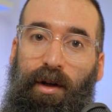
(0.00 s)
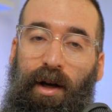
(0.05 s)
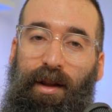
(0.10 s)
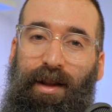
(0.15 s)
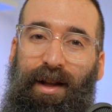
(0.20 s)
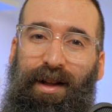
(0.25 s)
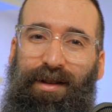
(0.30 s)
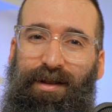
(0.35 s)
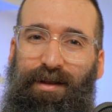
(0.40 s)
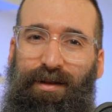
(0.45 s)
And
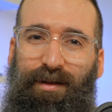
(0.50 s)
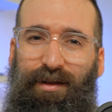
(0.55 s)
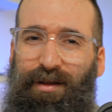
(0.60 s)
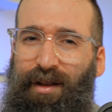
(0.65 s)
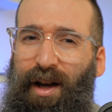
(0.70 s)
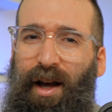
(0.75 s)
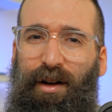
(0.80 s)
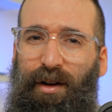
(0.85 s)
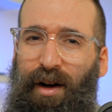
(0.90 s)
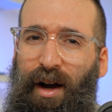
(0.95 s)
then,
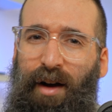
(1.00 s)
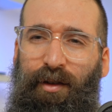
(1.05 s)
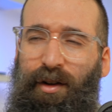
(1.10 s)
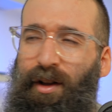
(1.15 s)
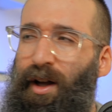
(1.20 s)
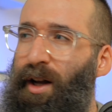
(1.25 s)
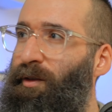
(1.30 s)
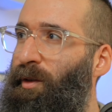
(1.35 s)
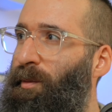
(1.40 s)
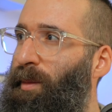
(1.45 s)
I don't know, I have a
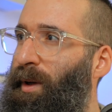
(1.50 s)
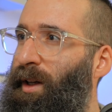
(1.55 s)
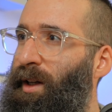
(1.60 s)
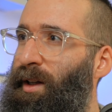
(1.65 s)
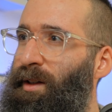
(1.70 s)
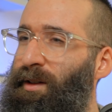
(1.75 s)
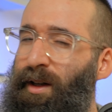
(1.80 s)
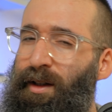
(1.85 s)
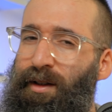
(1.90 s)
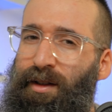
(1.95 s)
lot of
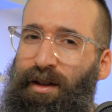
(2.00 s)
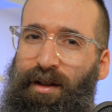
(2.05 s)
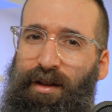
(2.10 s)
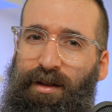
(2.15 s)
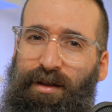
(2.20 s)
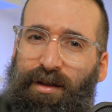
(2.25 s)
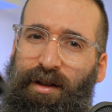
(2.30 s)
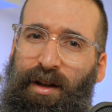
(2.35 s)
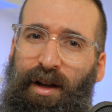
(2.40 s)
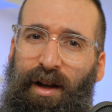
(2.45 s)
opinions on
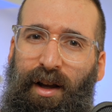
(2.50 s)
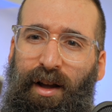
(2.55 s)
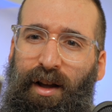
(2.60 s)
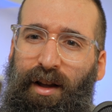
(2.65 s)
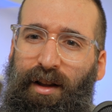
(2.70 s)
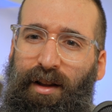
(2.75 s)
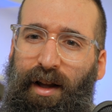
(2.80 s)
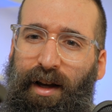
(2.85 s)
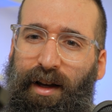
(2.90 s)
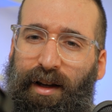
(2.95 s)
these
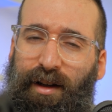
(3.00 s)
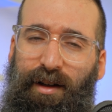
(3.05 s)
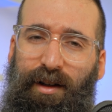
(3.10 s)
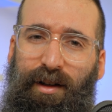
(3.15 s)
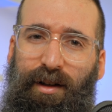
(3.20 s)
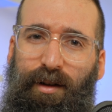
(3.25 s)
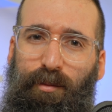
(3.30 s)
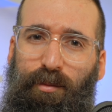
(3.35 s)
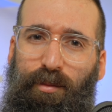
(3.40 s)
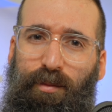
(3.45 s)
like
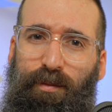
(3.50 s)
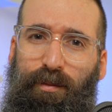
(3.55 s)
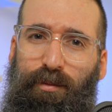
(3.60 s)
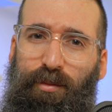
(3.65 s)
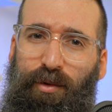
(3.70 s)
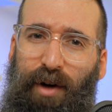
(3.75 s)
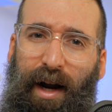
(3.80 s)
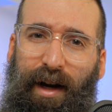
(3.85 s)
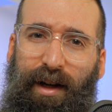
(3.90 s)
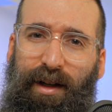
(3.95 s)

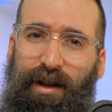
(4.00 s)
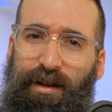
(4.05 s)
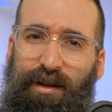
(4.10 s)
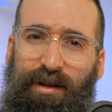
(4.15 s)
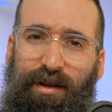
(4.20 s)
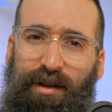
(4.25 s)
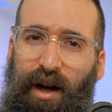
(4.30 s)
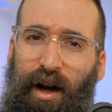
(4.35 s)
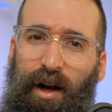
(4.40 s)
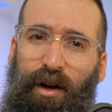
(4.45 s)
bracket
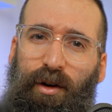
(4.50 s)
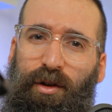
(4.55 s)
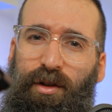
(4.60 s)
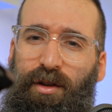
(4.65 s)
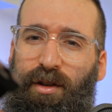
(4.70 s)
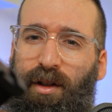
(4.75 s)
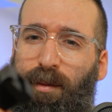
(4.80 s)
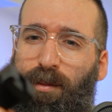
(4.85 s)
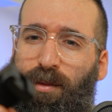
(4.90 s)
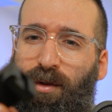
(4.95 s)
style
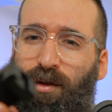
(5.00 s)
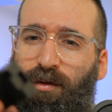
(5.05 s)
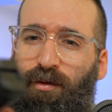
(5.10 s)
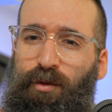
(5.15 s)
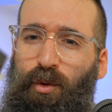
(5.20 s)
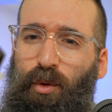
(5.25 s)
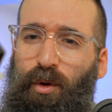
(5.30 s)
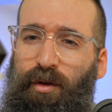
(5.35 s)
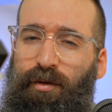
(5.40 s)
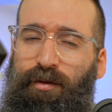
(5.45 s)
clips
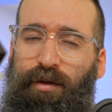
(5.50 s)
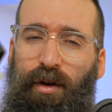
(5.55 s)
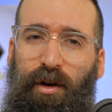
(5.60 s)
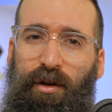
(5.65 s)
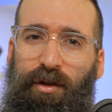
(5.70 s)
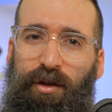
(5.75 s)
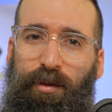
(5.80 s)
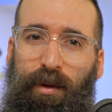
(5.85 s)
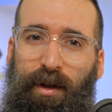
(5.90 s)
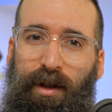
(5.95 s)
for
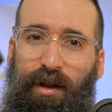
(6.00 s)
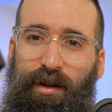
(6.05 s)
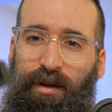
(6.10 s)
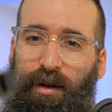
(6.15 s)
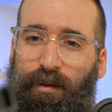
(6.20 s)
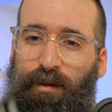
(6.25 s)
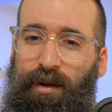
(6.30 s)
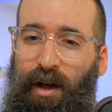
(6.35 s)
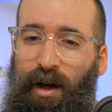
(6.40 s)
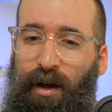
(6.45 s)
phones, because
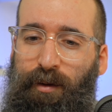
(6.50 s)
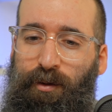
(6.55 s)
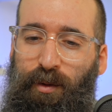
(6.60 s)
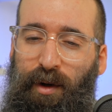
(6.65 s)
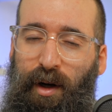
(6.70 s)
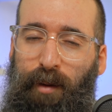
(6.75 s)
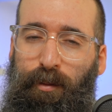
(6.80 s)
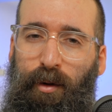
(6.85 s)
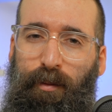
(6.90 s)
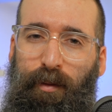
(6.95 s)
sometimes
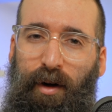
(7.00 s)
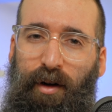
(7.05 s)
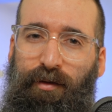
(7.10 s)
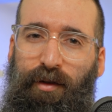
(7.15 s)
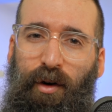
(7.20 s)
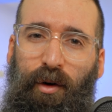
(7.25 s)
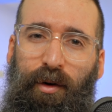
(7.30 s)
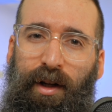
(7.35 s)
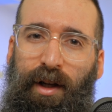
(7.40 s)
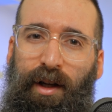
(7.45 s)
when I put my
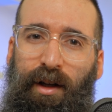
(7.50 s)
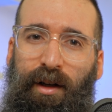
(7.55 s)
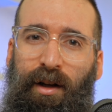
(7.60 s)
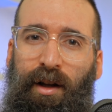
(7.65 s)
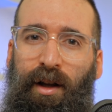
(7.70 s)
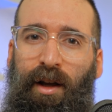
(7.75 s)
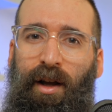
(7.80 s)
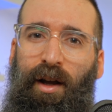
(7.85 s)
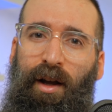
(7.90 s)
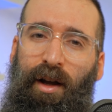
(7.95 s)
phone in,
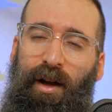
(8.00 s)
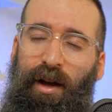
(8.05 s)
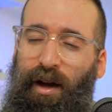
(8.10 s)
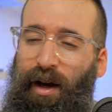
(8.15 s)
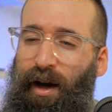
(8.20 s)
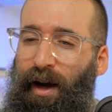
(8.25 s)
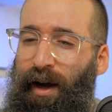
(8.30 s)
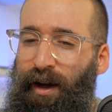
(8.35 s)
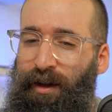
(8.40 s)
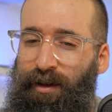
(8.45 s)

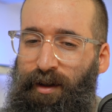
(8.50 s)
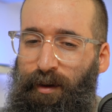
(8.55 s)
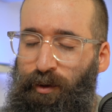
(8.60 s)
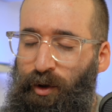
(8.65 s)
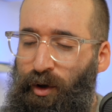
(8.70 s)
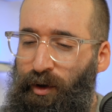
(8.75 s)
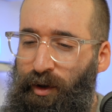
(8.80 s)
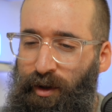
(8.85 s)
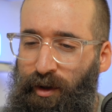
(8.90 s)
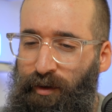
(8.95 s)
I end up
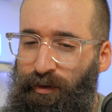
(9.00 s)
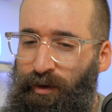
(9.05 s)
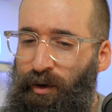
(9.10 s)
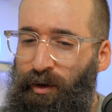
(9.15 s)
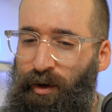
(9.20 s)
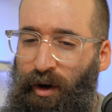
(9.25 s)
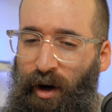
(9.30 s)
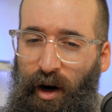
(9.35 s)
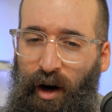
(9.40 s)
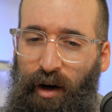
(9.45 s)
turning the
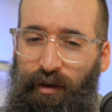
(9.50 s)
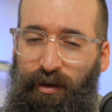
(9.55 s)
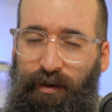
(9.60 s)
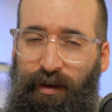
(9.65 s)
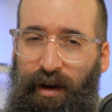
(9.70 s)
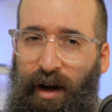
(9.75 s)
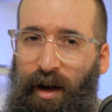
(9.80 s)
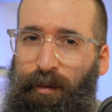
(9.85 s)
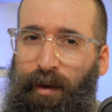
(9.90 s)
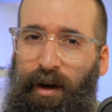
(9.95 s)
phone off.
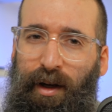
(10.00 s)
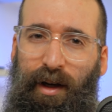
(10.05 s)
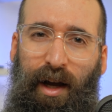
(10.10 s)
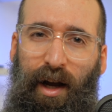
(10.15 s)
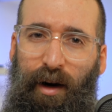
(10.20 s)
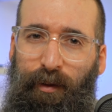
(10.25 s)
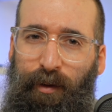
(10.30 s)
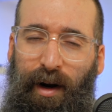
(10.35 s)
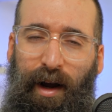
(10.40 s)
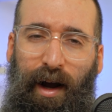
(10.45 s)
If I have my
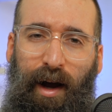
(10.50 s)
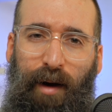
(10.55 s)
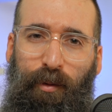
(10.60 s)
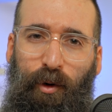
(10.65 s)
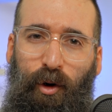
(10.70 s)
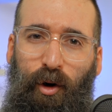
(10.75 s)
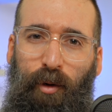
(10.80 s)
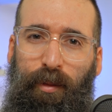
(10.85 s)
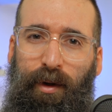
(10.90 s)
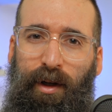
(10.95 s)
camera app
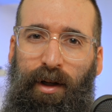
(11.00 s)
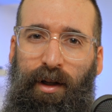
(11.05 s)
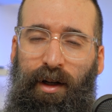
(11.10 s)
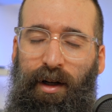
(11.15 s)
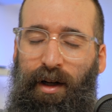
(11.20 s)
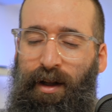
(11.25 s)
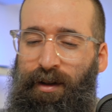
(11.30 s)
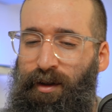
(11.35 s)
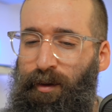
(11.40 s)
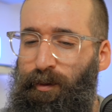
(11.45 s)
open,
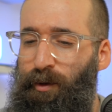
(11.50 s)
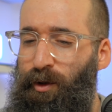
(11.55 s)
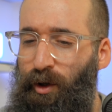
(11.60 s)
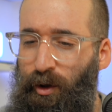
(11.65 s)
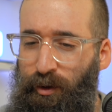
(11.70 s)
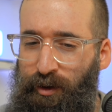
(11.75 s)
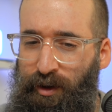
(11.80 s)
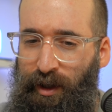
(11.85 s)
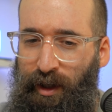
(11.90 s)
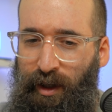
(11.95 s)
it ends up
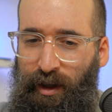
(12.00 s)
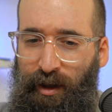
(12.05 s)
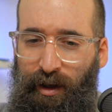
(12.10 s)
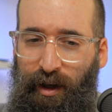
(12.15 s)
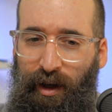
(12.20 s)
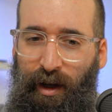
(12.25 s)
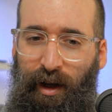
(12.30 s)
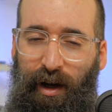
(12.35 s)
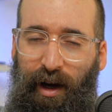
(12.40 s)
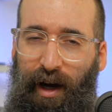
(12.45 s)
closing it.
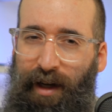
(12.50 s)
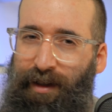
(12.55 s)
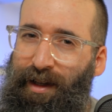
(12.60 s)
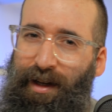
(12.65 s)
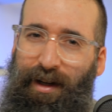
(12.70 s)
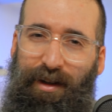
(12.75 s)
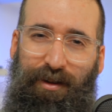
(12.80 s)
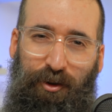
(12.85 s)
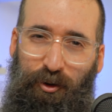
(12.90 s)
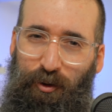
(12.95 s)
I
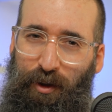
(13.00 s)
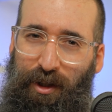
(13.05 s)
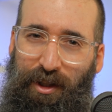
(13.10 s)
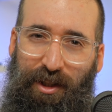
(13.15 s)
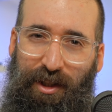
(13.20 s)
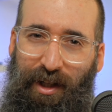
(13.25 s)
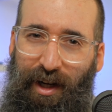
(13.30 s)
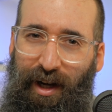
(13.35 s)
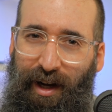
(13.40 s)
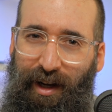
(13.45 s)
take a
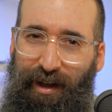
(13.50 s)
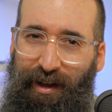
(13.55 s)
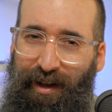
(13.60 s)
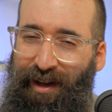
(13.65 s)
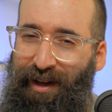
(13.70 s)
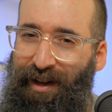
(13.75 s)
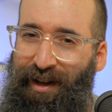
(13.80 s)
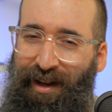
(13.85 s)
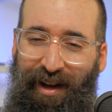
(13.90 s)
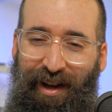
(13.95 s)
screenshot,
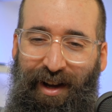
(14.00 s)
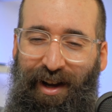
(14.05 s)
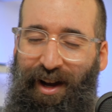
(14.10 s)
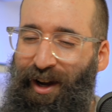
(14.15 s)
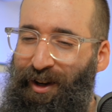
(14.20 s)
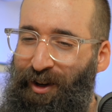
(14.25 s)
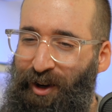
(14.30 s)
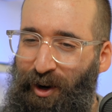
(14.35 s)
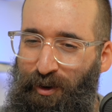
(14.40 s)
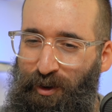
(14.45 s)
like
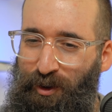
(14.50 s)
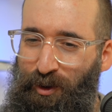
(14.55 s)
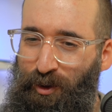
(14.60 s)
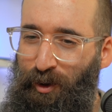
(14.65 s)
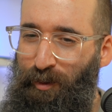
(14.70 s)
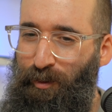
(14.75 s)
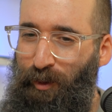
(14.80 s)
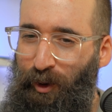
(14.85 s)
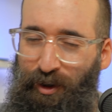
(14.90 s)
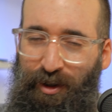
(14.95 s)
I go into
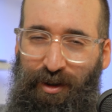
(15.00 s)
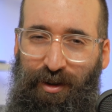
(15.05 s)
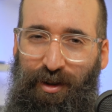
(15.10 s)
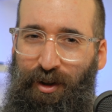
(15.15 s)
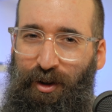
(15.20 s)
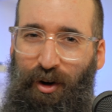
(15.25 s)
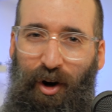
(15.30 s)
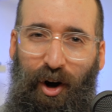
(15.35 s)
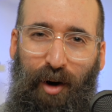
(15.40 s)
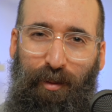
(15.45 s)
emergency
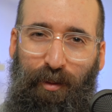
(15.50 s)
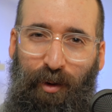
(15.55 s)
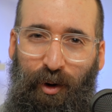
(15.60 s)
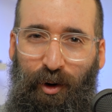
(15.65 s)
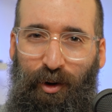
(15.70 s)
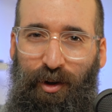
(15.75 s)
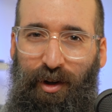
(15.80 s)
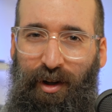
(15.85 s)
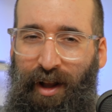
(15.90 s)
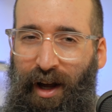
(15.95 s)
call
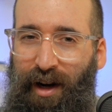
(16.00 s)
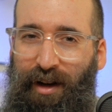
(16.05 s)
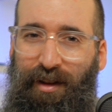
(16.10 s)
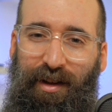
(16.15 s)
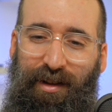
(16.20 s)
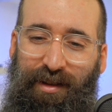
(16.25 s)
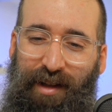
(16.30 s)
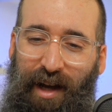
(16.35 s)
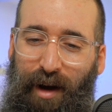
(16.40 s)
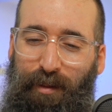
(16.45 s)
mode. A lot of
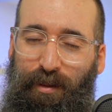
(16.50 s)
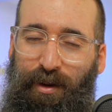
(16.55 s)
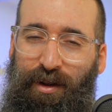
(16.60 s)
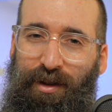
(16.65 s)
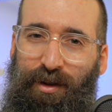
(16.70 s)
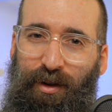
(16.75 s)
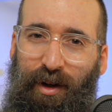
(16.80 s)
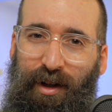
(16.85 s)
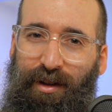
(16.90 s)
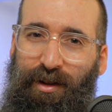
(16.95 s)
things happen,
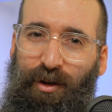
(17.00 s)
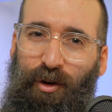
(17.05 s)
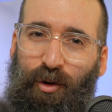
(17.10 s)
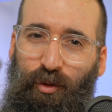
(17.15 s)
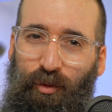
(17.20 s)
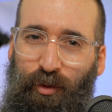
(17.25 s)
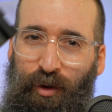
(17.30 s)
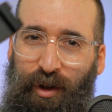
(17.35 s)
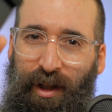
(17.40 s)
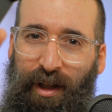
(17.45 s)
so I
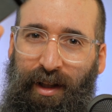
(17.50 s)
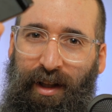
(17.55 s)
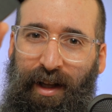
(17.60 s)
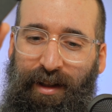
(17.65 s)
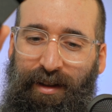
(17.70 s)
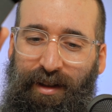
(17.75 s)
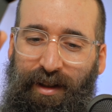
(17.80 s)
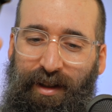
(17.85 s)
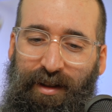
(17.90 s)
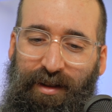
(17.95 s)
don't really
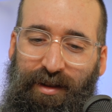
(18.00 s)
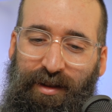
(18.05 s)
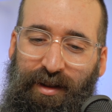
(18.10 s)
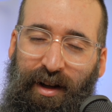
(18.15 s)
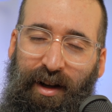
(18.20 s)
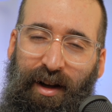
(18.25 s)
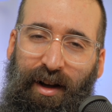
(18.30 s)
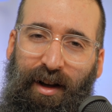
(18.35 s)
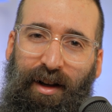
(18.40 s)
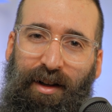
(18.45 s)
like these.
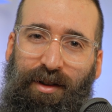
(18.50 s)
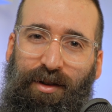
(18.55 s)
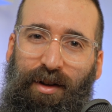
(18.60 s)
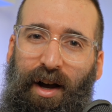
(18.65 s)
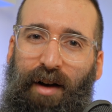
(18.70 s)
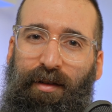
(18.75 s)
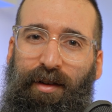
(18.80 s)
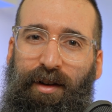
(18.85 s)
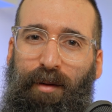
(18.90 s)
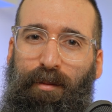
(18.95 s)
So
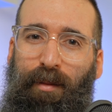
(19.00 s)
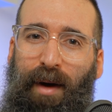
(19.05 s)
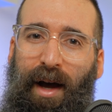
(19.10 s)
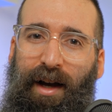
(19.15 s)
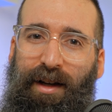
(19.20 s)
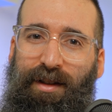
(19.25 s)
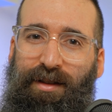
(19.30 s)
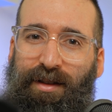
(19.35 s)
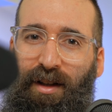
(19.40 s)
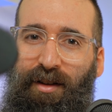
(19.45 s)
having a
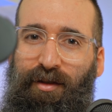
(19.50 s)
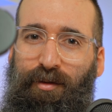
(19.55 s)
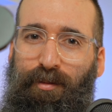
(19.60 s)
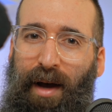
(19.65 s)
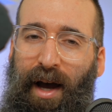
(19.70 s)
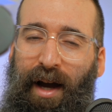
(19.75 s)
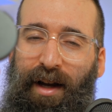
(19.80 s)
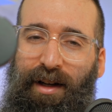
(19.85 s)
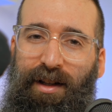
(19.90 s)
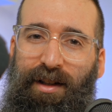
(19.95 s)
MagSafe
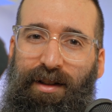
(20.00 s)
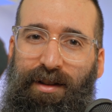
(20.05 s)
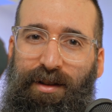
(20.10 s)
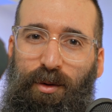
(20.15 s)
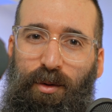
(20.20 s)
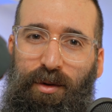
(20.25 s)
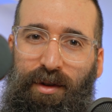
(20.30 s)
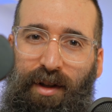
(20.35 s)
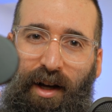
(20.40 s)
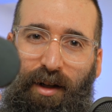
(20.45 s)
magnet
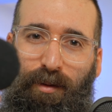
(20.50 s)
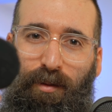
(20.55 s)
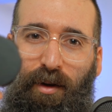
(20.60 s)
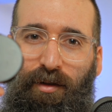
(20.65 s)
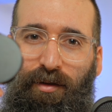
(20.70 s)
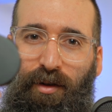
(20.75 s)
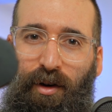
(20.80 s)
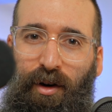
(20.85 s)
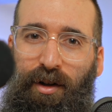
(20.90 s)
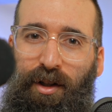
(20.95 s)
to attach my
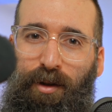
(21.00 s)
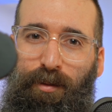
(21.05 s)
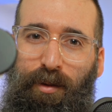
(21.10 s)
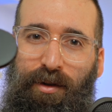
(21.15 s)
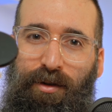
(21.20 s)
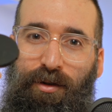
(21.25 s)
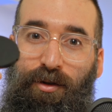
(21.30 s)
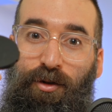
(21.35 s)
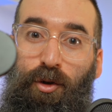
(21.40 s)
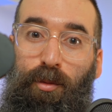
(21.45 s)
phone has
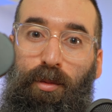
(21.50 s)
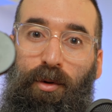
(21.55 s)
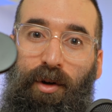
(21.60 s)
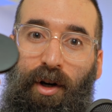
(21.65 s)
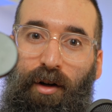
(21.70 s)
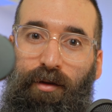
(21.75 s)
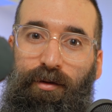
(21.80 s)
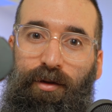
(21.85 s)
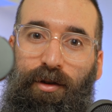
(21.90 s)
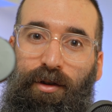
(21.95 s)
been super
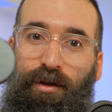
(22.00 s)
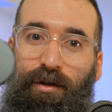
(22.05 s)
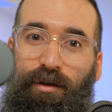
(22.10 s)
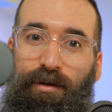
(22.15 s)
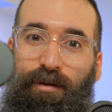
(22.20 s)
helpful.